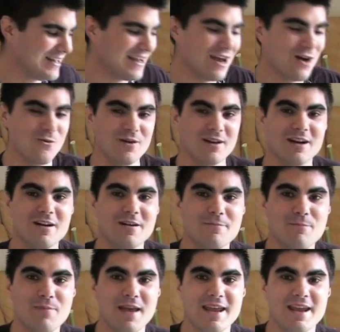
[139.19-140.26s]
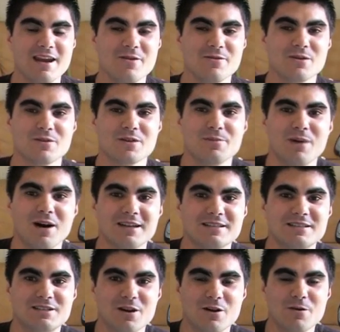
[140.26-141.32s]
Now when I pair it with my
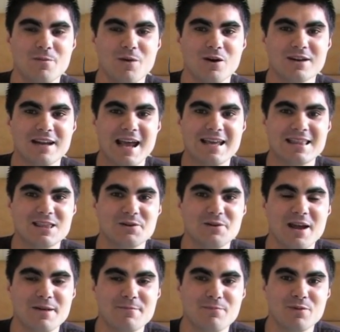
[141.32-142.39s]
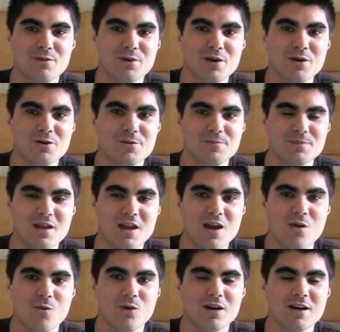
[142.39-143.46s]
Dopod 838 Pro,
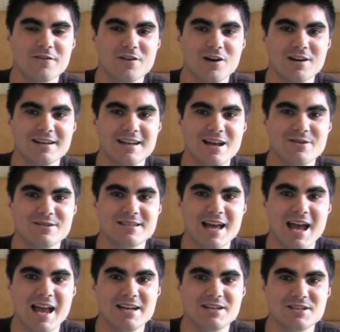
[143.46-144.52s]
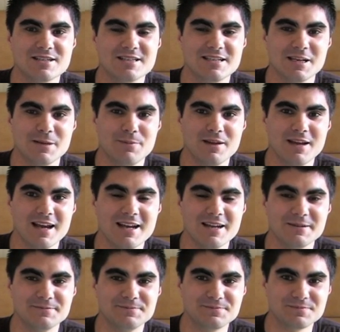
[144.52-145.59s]
what I've got now is
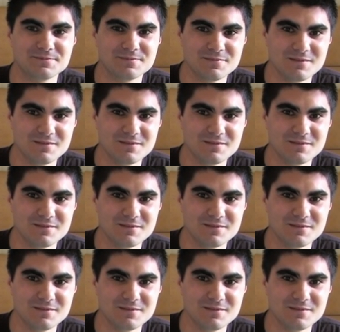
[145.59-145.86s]
HSDPA.